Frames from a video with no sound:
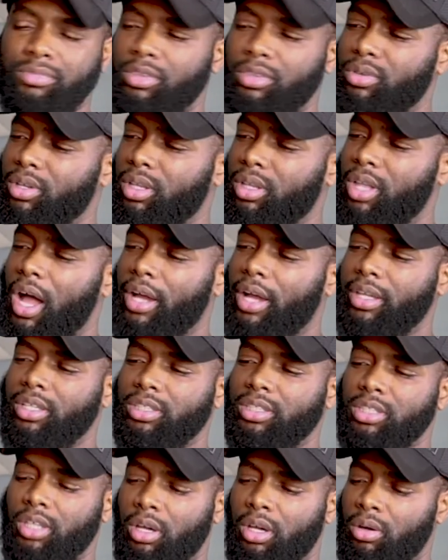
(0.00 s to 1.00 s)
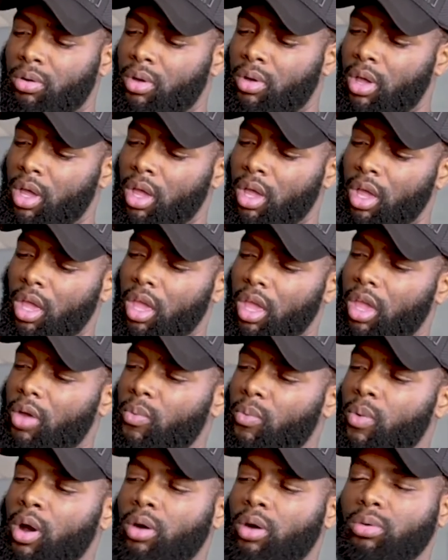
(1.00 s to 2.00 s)
You can lock it so it
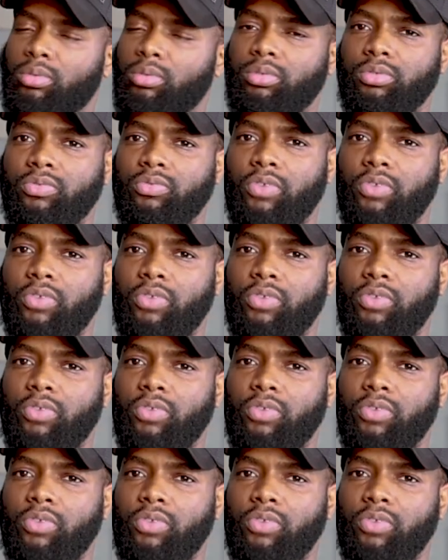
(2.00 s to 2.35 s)
won't